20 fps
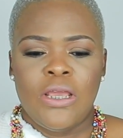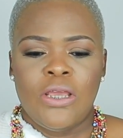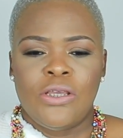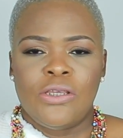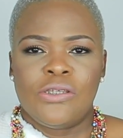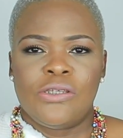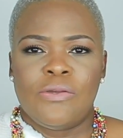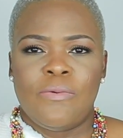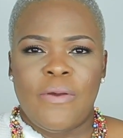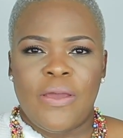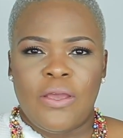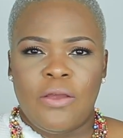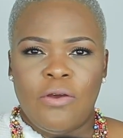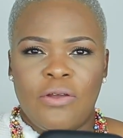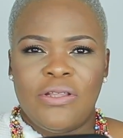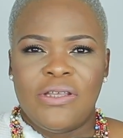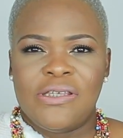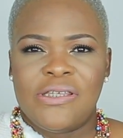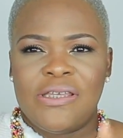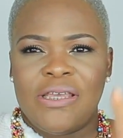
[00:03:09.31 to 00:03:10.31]
So I
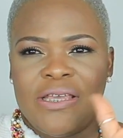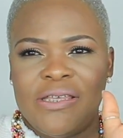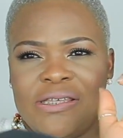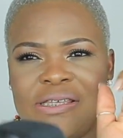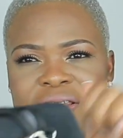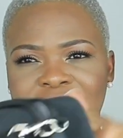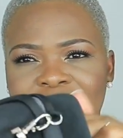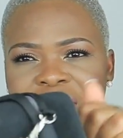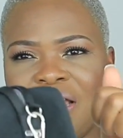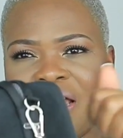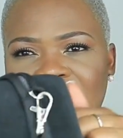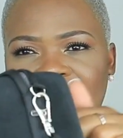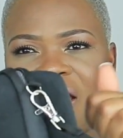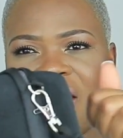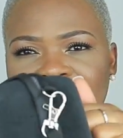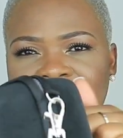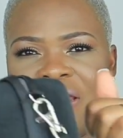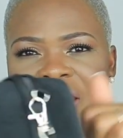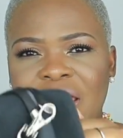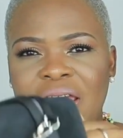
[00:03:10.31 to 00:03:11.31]
got this case. It's a
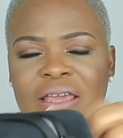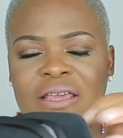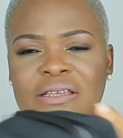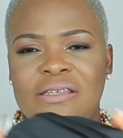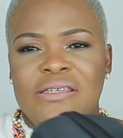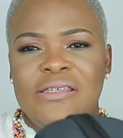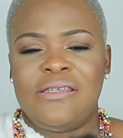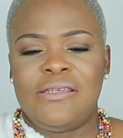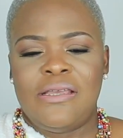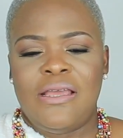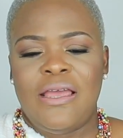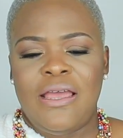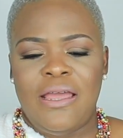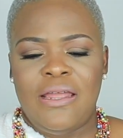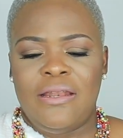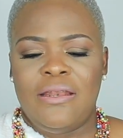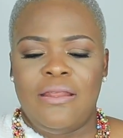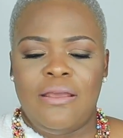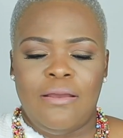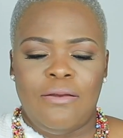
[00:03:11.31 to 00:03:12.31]
hard case, and